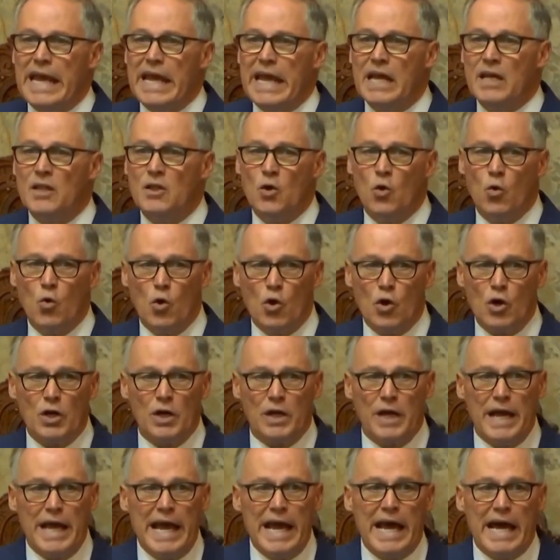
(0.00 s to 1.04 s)
and the
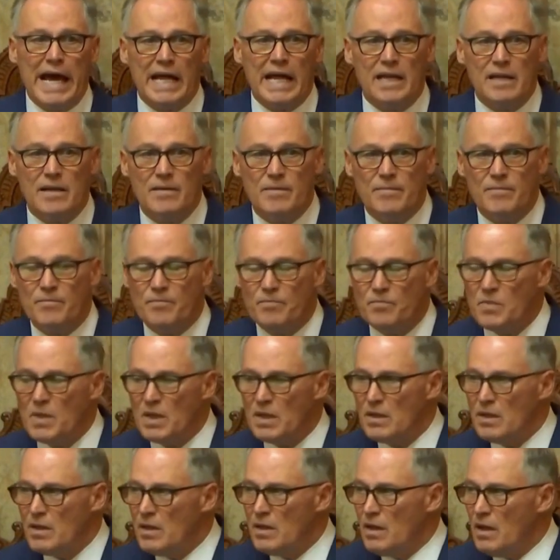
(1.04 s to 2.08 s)
work
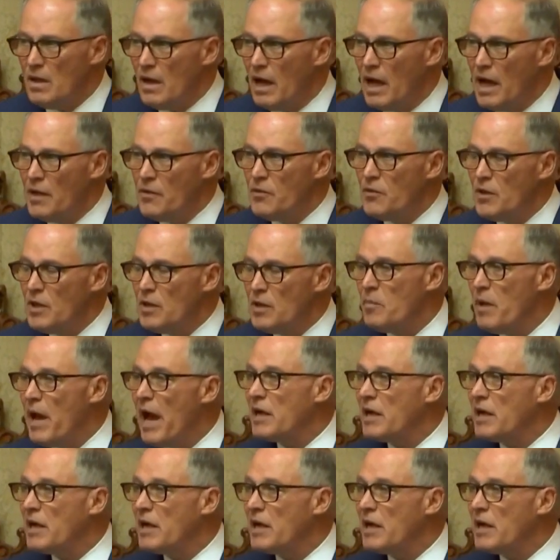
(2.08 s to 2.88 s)
ahead, I think